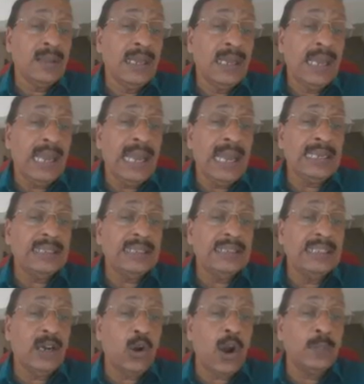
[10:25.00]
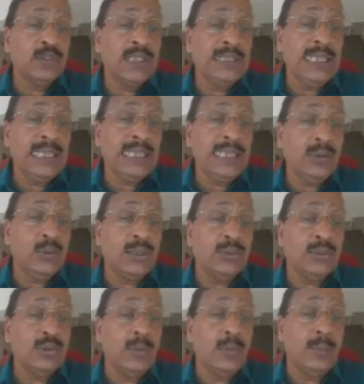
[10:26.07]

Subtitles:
And the option D equal to